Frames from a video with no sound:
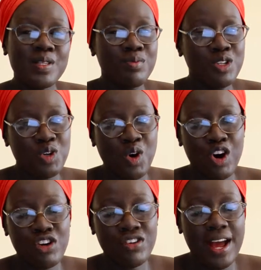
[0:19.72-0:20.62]
is Bintou
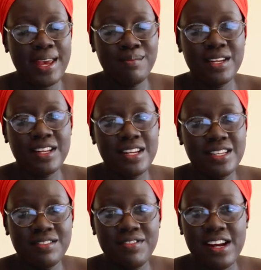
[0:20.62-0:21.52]
Corr. I am the
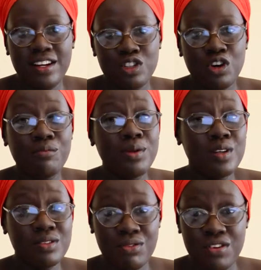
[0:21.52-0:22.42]
creative director of
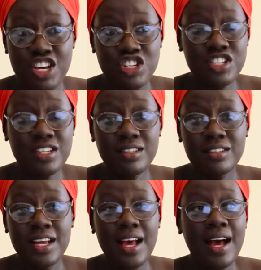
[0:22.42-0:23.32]
Bino's Creation,
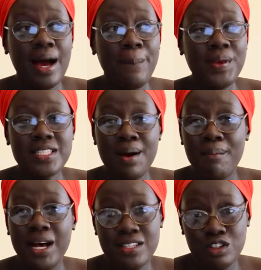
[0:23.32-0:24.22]
a peace
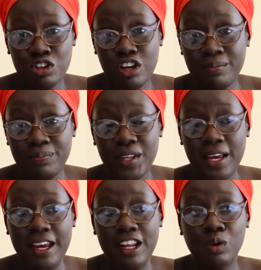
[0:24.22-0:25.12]
ambassador,
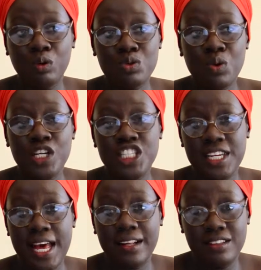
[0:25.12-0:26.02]
and also a
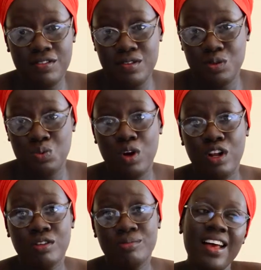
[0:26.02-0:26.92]
gender activist as
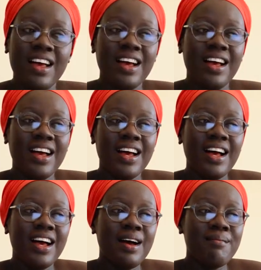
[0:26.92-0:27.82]
well.
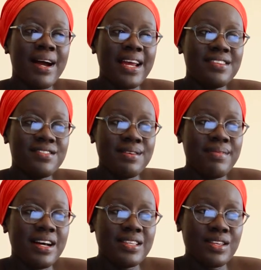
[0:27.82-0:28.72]
My dream
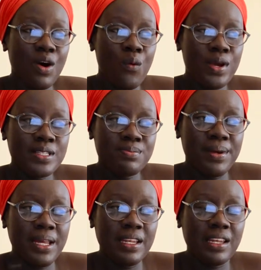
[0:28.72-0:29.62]
has always
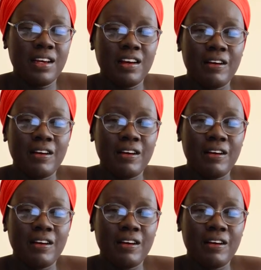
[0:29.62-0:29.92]
been